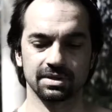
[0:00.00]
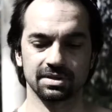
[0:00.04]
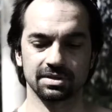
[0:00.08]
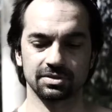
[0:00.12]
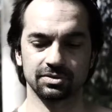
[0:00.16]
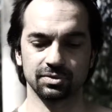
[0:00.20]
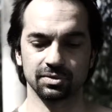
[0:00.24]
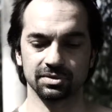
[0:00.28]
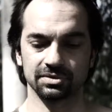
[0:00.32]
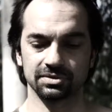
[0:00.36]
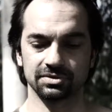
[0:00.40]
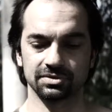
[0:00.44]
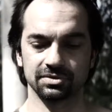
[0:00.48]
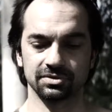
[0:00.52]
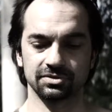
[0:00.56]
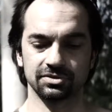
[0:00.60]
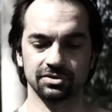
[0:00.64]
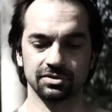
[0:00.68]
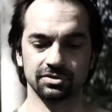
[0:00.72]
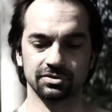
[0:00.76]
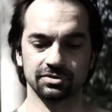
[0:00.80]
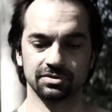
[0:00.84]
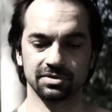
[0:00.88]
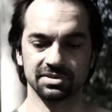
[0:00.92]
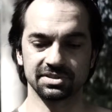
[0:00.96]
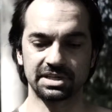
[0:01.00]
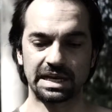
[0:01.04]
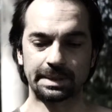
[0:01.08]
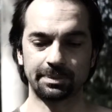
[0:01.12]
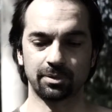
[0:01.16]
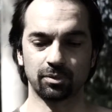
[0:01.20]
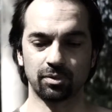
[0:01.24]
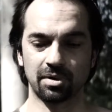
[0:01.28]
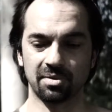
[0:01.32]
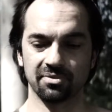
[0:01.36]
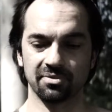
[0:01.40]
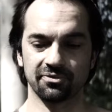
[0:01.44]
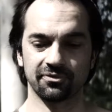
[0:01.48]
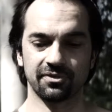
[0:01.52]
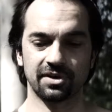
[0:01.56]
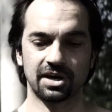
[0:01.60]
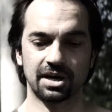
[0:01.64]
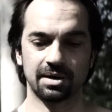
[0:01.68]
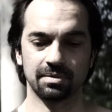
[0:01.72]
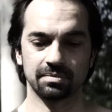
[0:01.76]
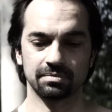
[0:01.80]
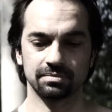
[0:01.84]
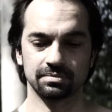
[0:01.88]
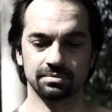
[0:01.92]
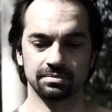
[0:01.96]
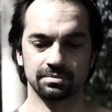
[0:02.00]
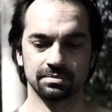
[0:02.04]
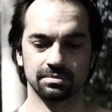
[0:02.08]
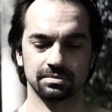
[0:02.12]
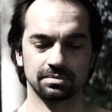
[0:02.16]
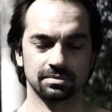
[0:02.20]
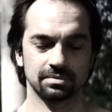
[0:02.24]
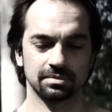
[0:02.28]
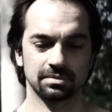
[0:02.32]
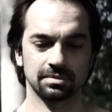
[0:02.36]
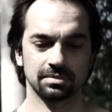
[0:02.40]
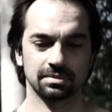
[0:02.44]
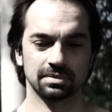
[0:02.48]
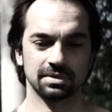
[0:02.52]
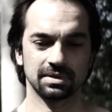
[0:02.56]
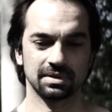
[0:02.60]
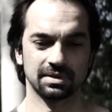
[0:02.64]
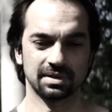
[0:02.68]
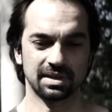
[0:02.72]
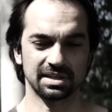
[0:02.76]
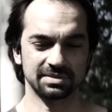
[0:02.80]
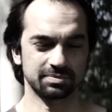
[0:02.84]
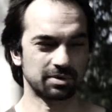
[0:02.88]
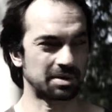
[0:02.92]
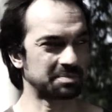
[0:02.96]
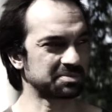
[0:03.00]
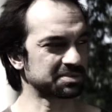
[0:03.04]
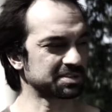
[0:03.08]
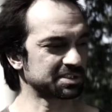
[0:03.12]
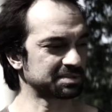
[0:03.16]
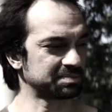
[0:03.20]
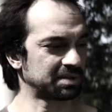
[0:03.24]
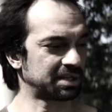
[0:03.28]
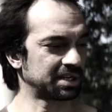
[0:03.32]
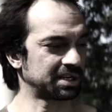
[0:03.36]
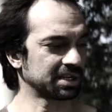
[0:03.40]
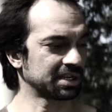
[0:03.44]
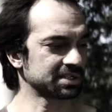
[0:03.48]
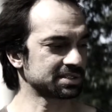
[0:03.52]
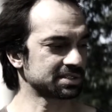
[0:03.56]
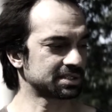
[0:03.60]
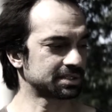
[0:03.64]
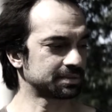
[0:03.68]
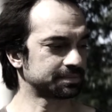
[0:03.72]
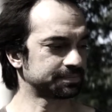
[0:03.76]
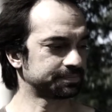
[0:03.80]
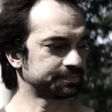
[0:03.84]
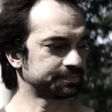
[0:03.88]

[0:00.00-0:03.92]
To set up a worm farm, that's what I'm explaining, isn't it?